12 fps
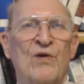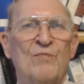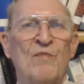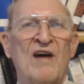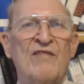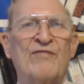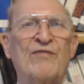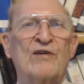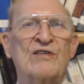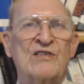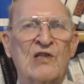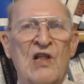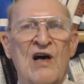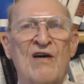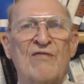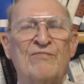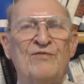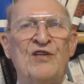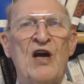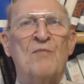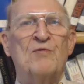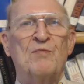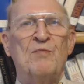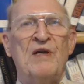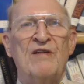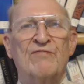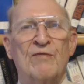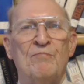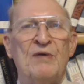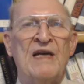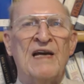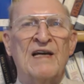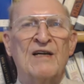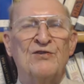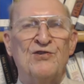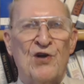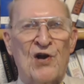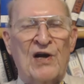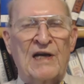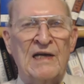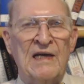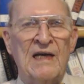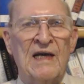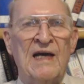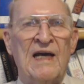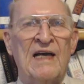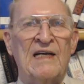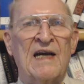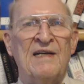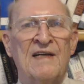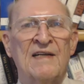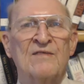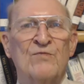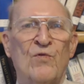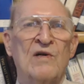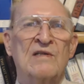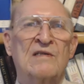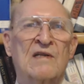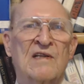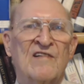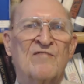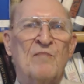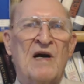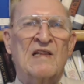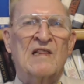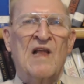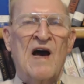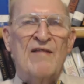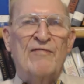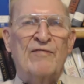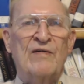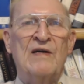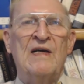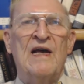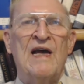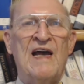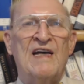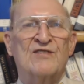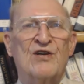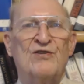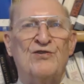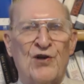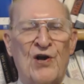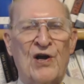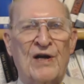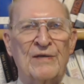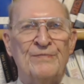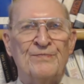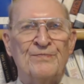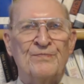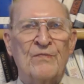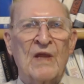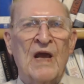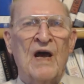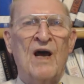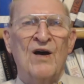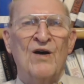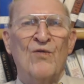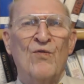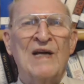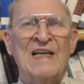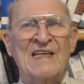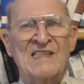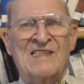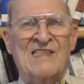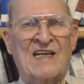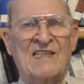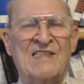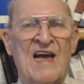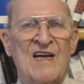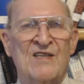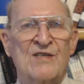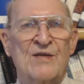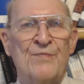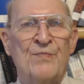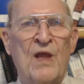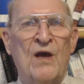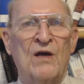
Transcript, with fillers: when my first love dumped me for being a jerk. And I didn't want to live my life as a jerk. What is success?